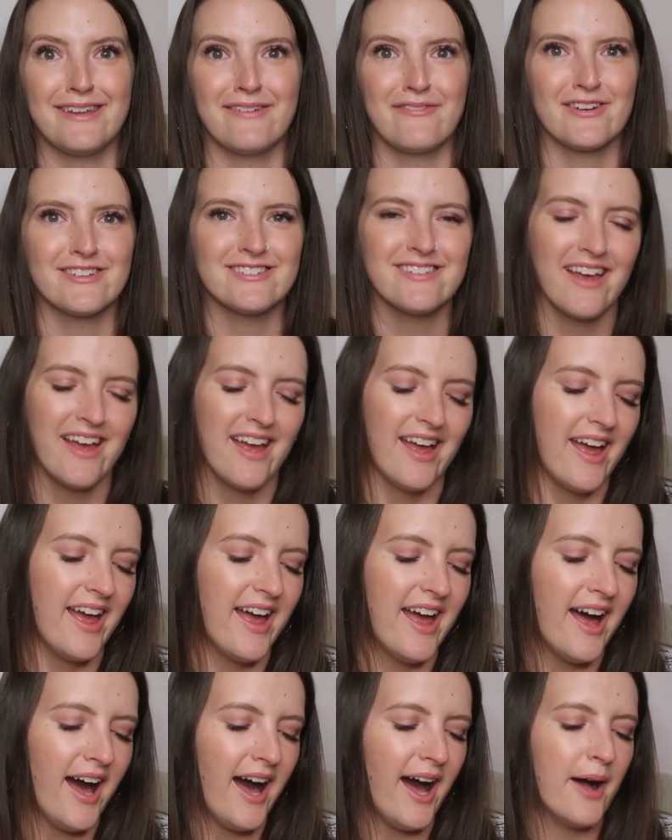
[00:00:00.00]
difference.
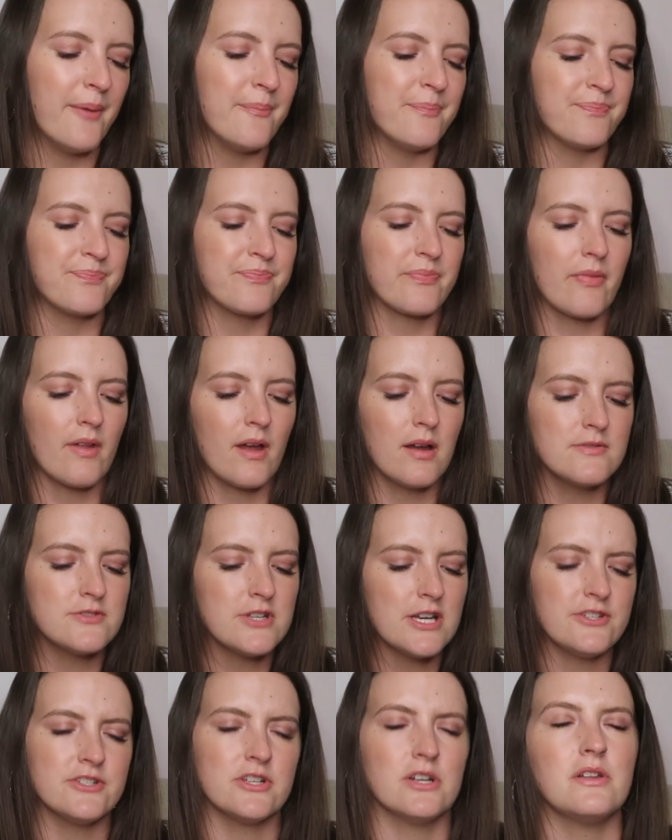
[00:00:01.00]

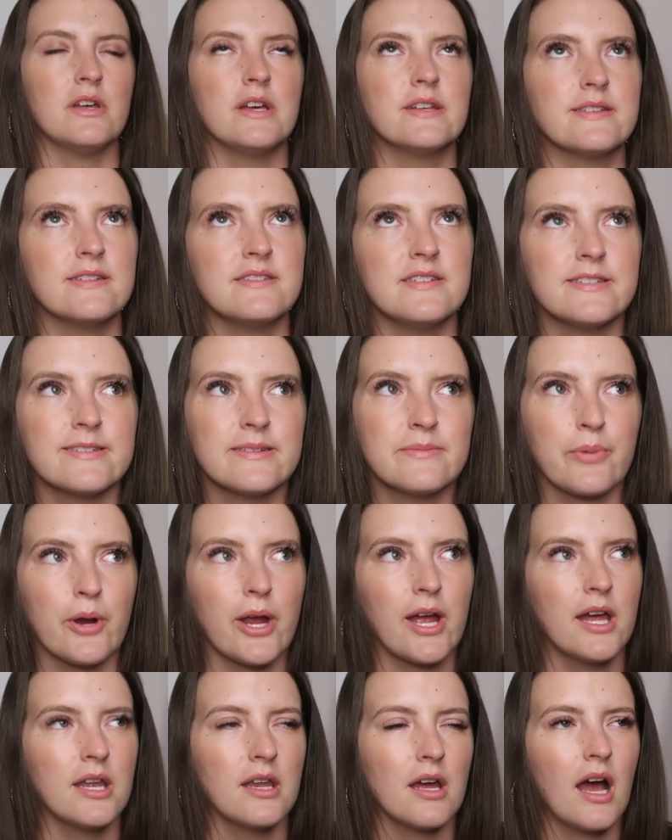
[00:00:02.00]
J. Jill is a decent
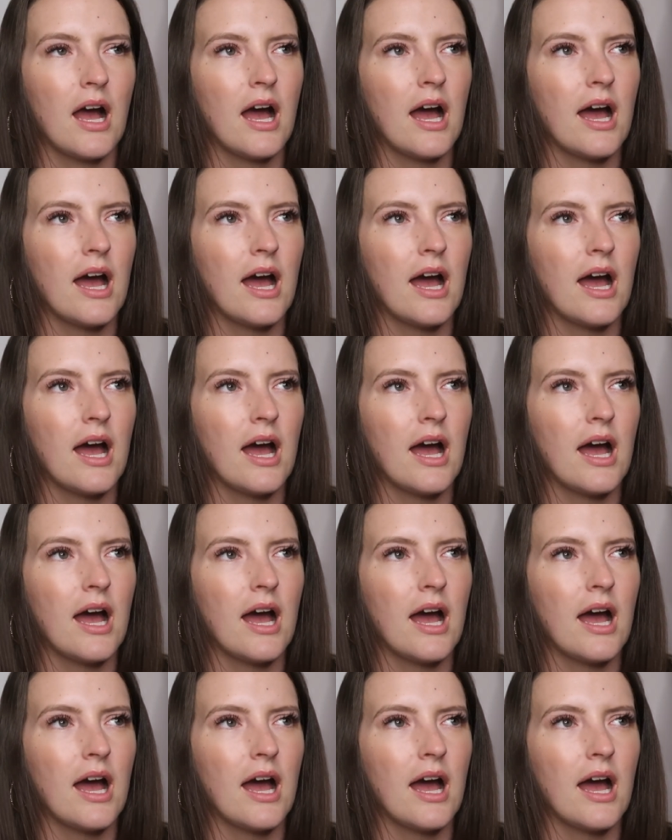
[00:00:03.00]
brand.